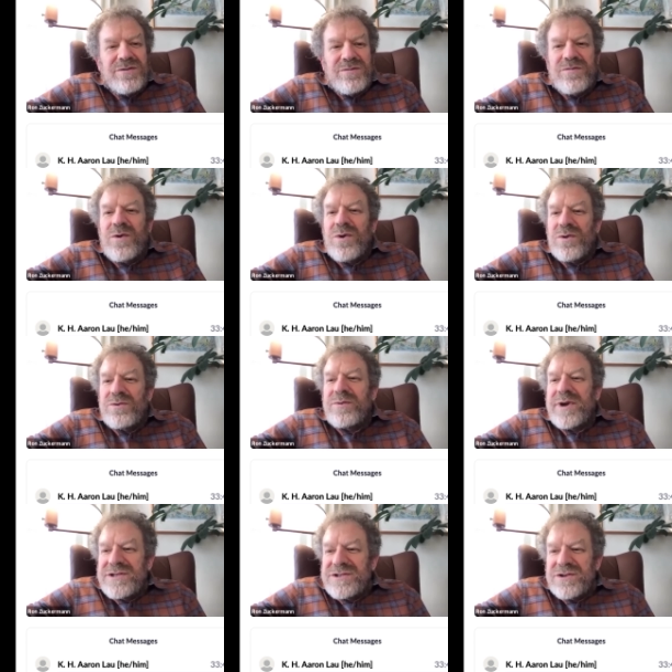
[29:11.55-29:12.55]
fold
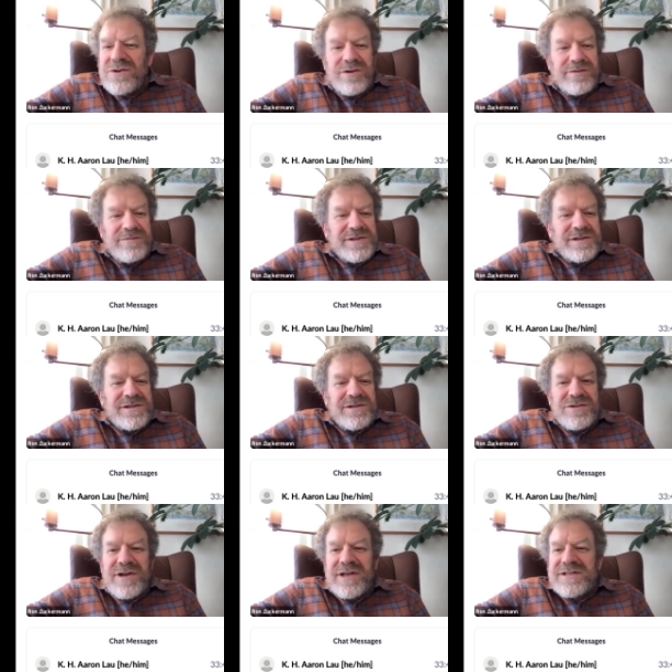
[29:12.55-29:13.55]
ratio of cis to
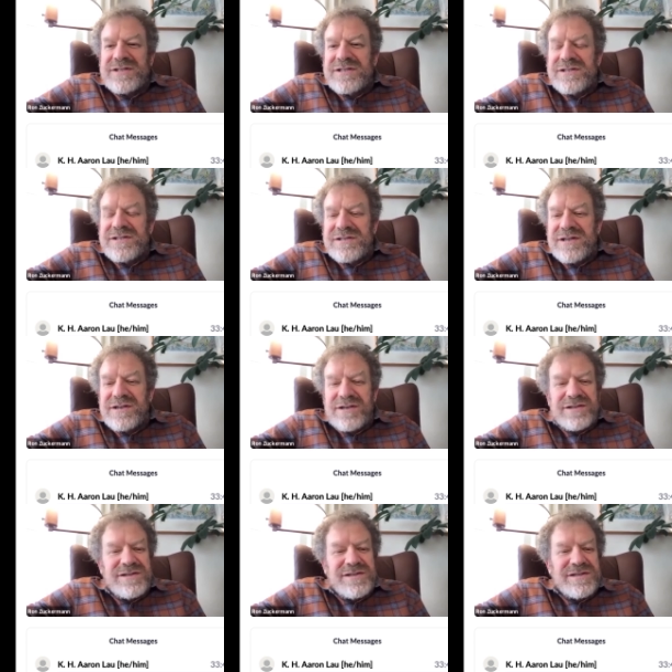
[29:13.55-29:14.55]
trans. This is
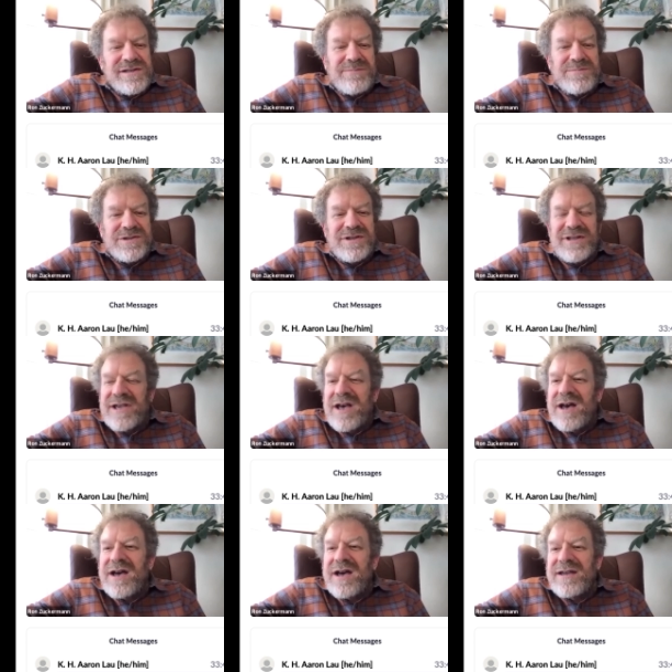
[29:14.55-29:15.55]
exceptionally
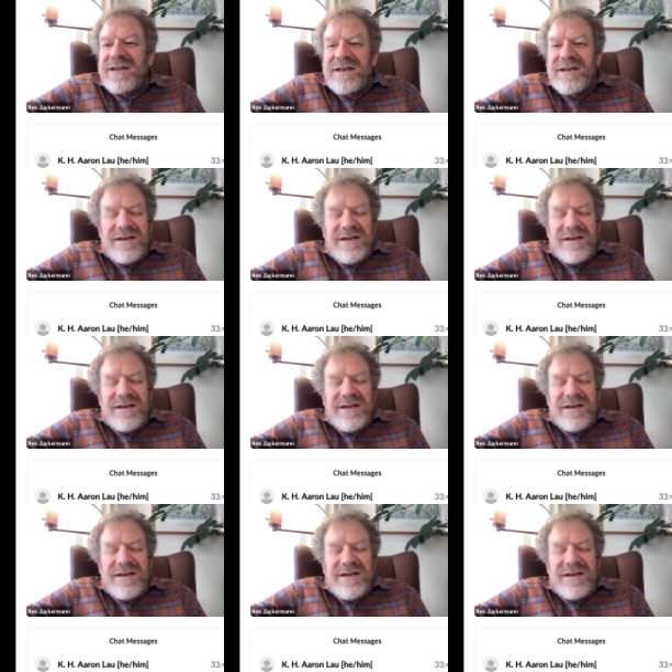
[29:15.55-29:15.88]
high.